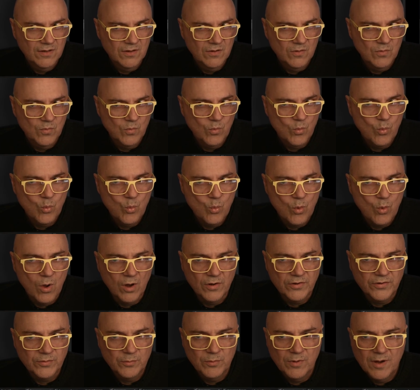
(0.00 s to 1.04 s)
What?
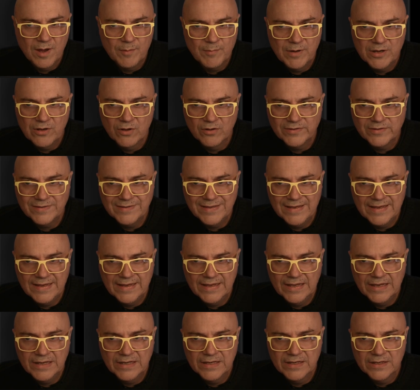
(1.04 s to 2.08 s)
Why am I not seeing it?
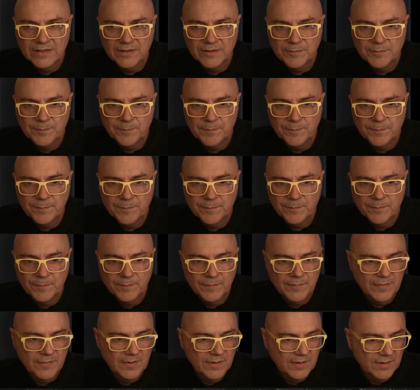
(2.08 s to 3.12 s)

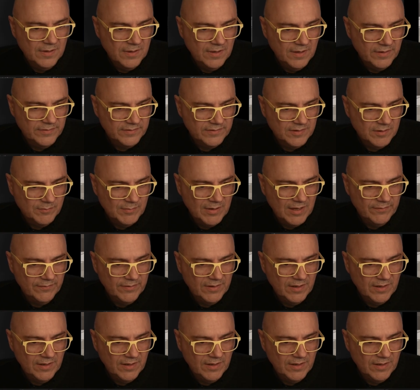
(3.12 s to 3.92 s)
Let's come out of here.